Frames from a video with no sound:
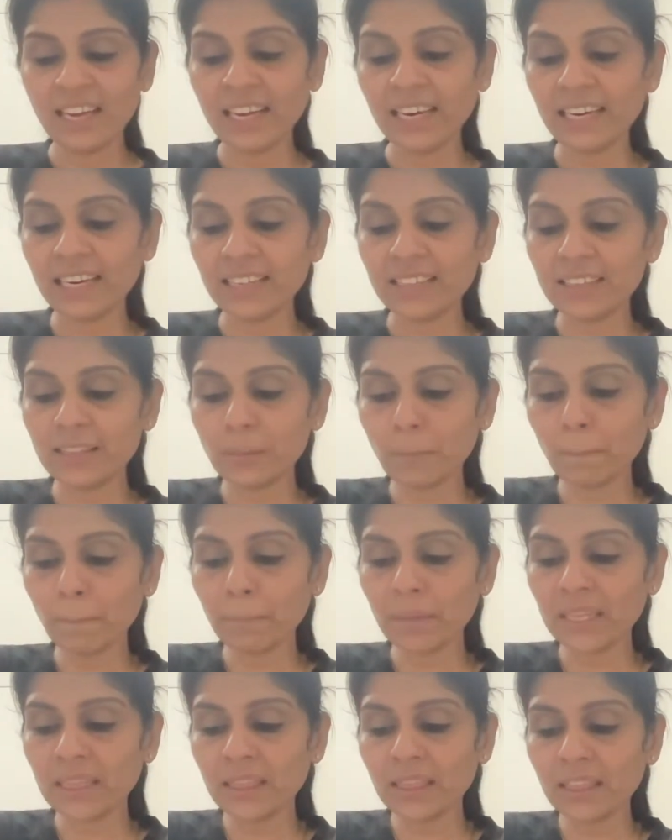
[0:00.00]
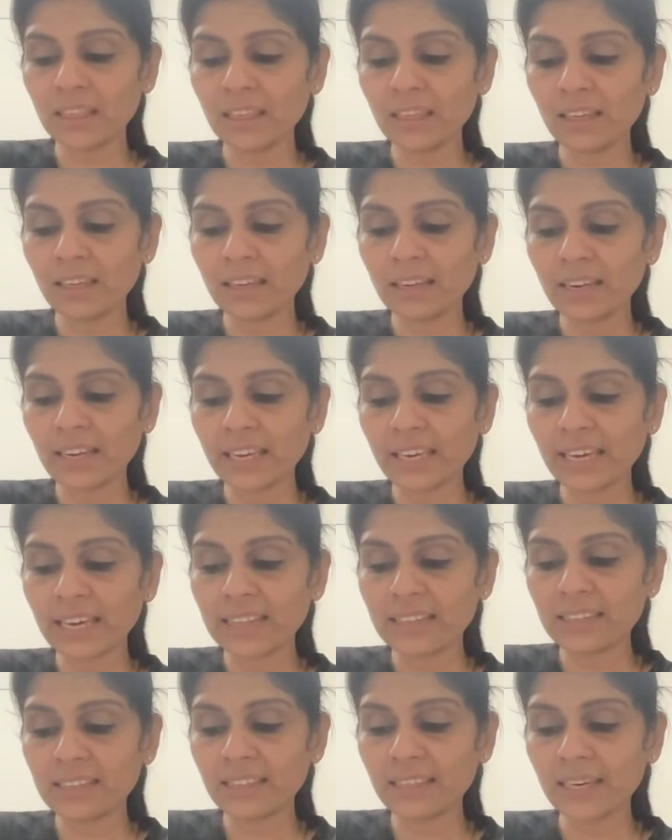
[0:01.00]
It is methyl
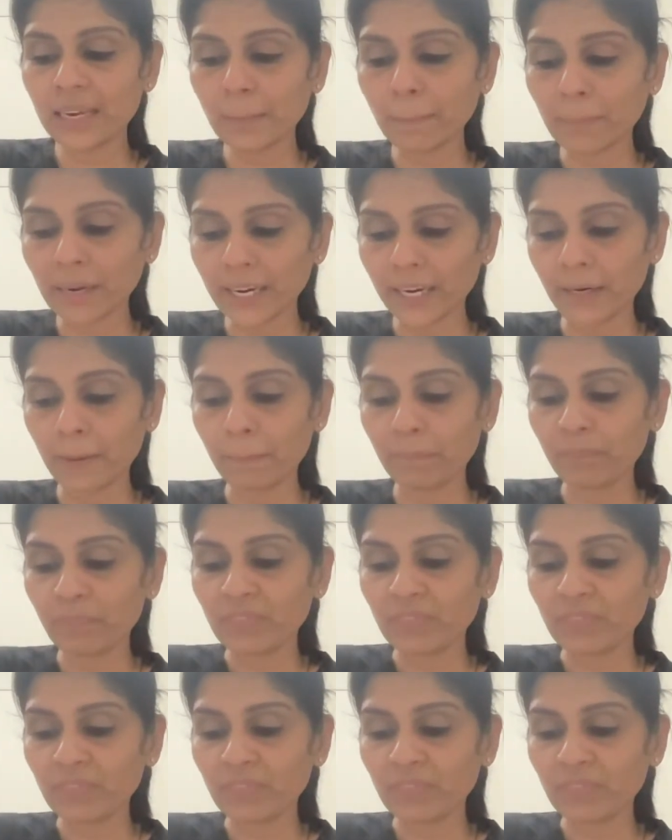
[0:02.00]
niacinamide.